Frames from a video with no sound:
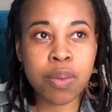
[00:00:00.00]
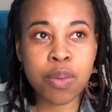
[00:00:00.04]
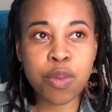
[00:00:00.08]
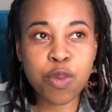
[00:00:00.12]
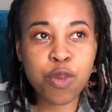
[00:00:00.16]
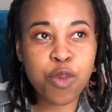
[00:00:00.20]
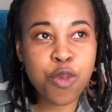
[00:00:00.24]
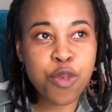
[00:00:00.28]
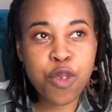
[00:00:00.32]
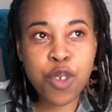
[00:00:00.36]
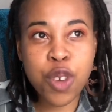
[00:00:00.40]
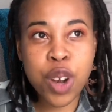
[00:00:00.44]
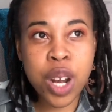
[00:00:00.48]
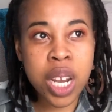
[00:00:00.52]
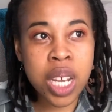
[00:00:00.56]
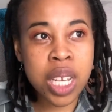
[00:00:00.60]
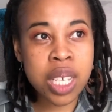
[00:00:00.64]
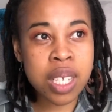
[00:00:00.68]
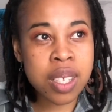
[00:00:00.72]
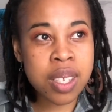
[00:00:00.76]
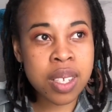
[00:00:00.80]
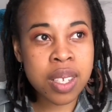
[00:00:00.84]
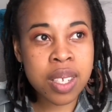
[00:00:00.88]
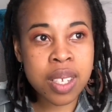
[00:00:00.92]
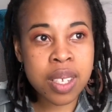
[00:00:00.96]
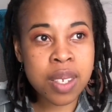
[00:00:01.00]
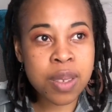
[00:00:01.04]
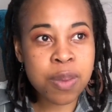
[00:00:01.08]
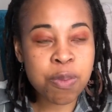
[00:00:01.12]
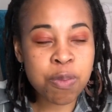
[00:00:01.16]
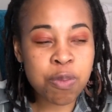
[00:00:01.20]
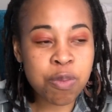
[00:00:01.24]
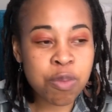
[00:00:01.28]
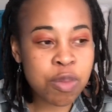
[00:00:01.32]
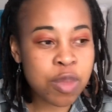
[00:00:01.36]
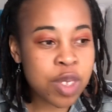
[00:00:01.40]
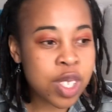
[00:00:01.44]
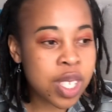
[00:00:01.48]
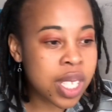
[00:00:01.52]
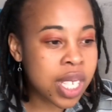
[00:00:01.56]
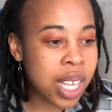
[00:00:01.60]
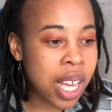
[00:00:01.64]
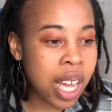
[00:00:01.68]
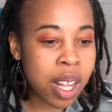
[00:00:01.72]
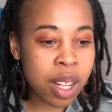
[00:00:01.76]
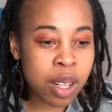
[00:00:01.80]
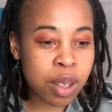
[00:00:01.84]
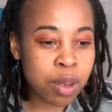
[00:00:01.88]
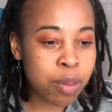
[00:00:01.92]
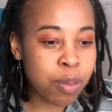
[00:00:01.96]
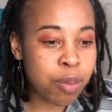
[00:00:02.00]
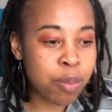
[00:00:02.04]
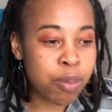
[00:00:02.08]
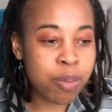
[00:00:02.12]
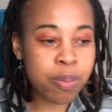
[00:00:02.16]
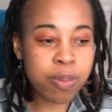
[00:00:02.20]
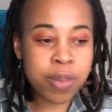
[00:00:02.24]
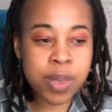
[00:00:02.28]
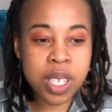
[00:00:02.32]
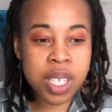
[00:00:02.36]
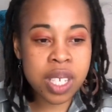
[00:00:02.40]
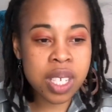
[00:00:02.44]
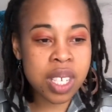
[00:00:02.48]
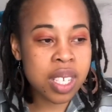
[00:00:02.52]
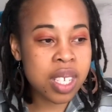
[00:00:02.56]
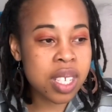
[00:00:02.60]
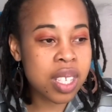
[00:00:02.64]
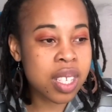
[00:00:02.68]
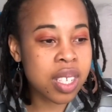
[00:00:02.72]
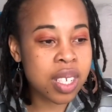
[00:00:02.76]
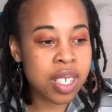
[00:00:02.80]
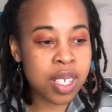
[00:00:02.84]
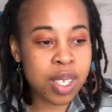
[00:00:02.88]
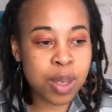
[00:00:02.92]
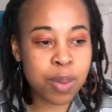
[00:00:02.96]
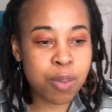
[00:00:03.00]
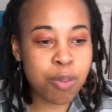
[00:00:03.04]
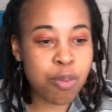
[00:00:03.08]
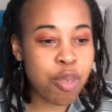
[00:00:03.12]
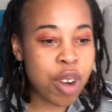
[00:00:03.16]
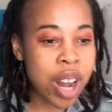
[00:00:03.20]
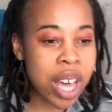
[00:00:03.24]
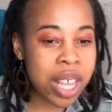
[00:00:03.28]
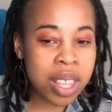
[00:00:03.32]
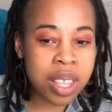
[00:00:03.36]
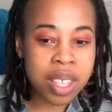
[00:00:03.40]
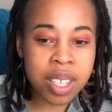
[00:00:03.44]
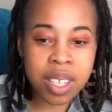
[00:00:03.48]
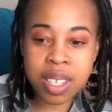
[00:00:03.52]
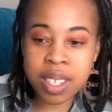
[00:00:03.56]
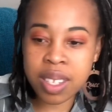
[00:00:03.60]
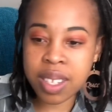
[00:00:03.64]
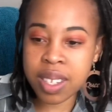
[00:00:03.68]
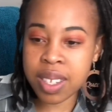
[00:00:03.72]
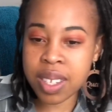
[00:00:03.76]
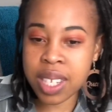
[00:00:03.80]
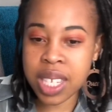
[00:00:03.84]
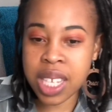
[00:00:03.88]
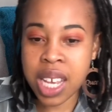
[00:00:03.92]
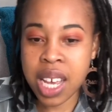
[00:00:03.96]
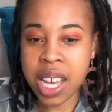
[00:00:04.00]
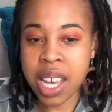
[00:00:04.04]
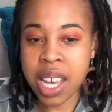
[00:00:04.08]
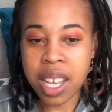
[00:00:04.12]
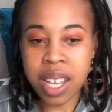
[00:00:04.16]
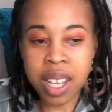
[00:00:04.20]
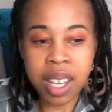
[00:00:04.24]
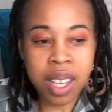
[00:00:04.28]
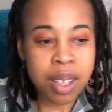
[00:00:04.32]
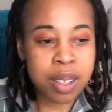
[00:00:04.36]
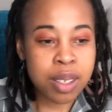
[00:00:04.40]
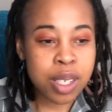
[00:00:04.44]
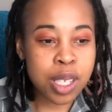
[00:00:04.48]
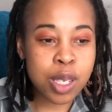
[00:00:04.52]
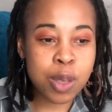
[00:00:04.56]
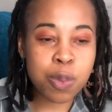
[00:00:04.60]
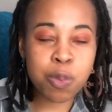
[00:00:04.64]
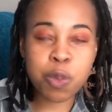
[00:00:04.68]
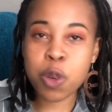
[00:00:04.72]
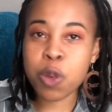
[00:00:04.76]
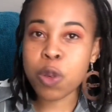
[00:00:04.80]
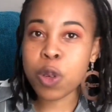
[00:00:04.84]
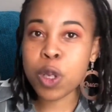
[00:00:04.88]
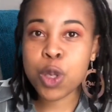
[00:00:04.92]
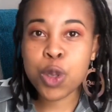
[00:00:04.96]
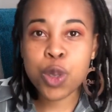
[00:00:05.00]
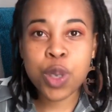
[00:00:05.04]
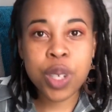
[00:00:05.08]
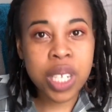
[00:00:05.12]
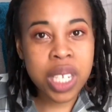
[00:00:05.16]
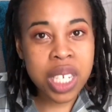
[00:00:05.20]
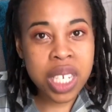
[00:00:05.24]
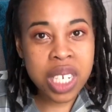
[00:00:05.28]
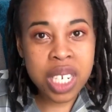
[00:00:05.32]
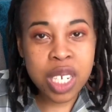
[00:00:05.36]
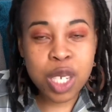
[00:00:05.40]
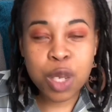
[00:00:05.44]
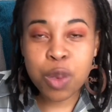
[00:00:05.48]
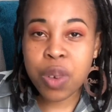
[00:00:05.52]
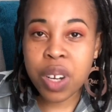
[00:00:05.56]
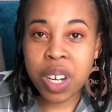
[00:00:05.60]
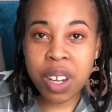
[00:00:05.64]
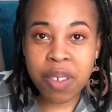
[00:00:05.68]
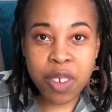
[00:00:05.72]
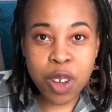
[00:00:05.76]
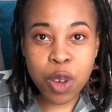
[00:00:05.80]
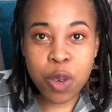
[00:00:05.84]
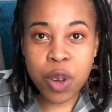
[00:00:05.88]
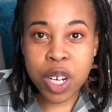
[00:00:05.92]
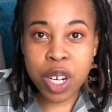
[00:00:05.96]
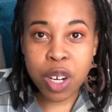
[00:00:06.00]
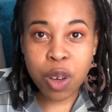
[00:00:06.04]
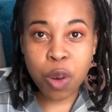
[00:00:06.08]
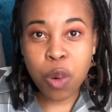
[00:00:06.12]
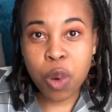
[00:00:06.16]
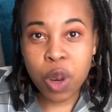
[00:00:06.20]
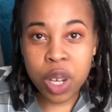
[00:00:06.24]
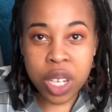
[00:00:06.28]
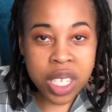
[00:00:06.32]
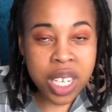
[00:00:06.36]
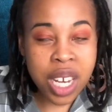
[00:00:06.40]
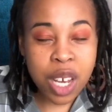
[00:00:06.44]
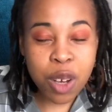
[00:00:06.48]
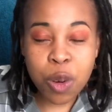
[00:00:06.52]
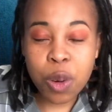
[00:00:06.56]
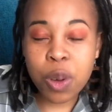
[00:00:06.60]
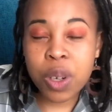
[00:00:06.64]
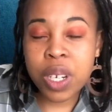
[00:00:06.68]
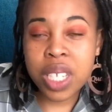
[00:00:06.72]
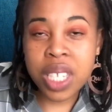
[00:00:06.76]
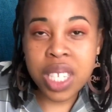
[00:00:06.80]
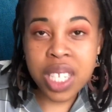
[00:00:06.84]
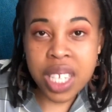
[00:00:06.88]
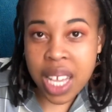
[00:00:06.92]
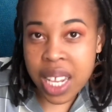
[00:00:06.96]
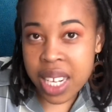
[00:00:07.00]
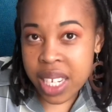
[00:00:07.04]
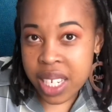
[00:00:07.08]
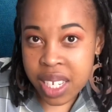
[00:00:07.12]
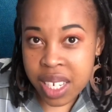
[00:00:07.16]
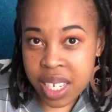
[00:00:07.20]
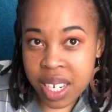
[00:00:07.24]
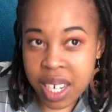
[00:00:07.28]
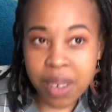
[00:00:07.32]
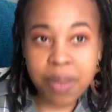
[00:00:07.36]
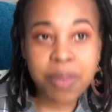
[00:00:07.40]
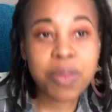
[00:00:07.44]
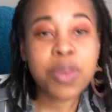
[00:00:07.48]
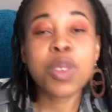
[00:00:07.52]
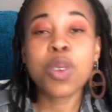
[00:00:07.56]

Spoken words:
friends, cell sisters, brothers, spiritual leaders, whatever you want to call it. I call it cell leader.